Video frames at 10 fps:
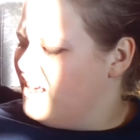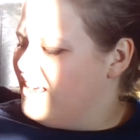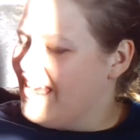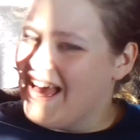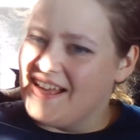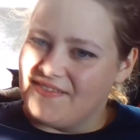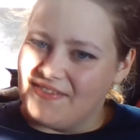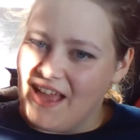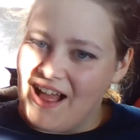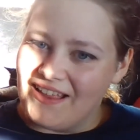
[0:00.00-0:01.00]
yeah,
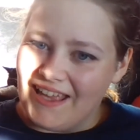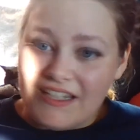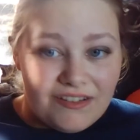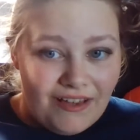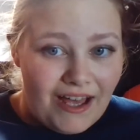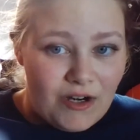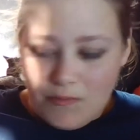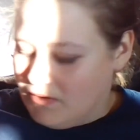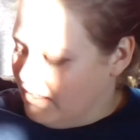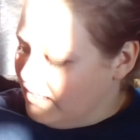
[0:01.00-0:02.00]
I'll get to that
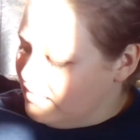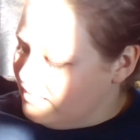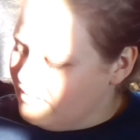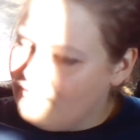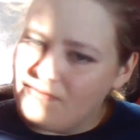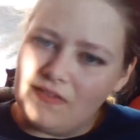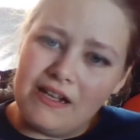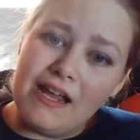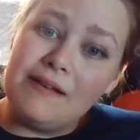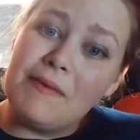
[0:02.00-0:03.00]
hopefully. And if
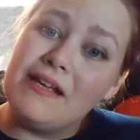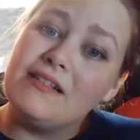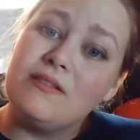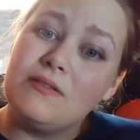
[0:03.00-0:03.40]
then may